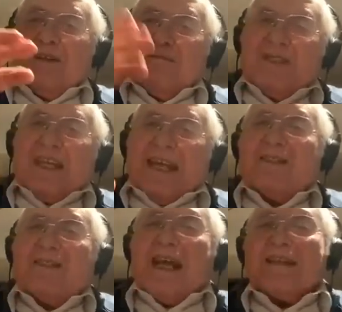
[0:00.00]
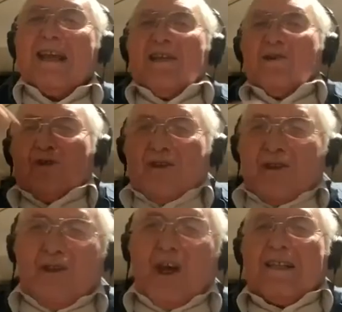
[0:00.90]
things that you
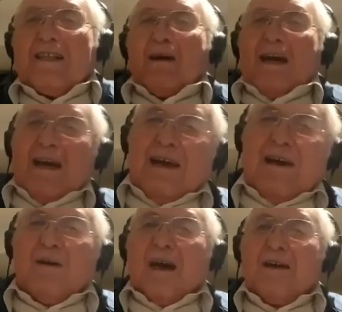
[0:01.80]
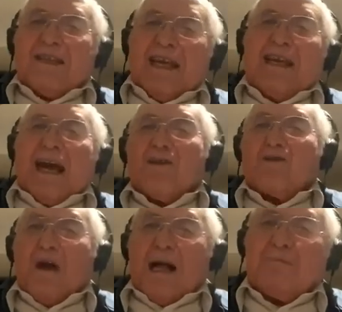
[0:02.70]
turn a thing. I used to
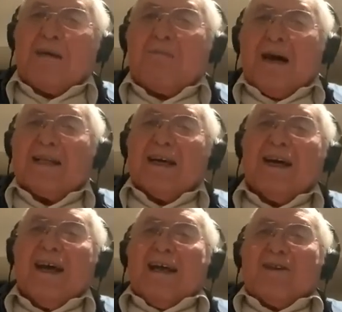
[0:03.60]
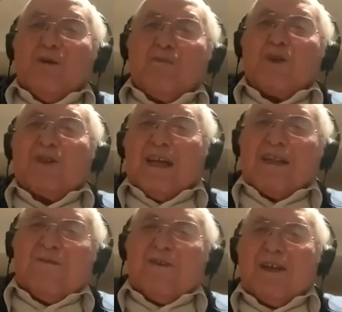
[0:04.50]
help my mother to put the
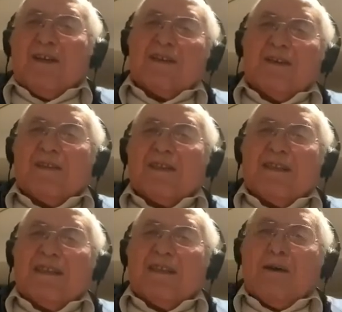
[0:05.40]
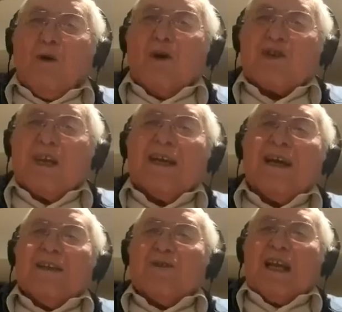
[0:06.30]
washing
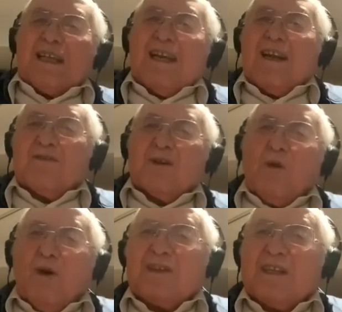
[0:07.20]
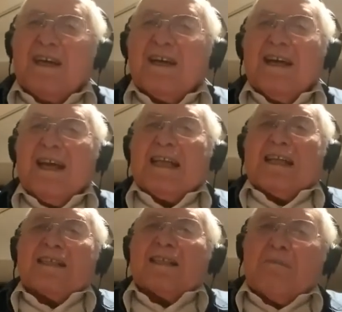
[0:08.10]
to get rid of the water. And that
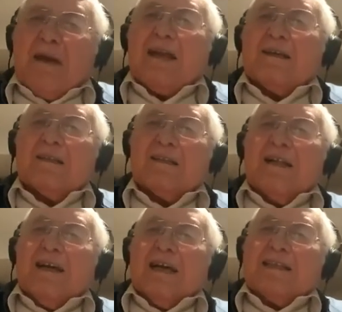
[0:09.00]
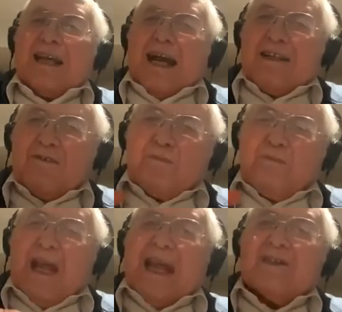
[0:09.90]
is a mangle. It's a kind of
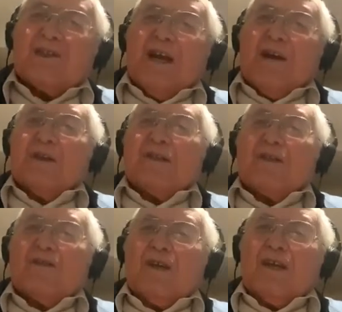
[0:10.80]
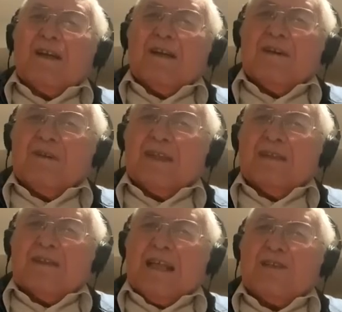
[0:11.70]
place
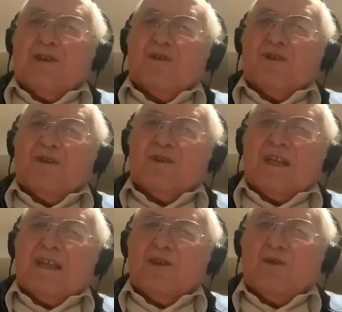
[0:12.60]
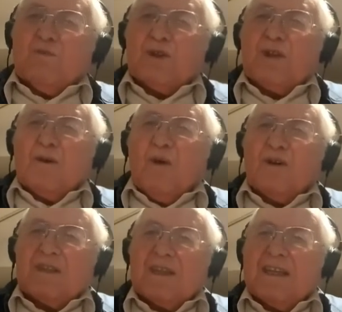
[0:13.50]
that you put the
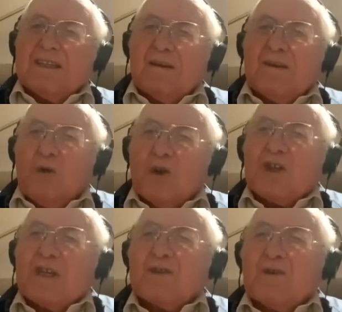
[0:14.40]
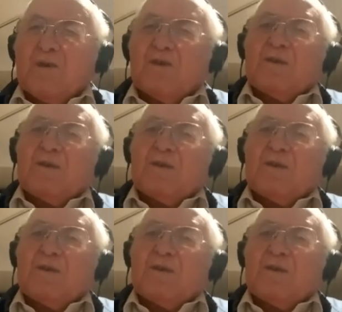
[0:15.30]
washing through.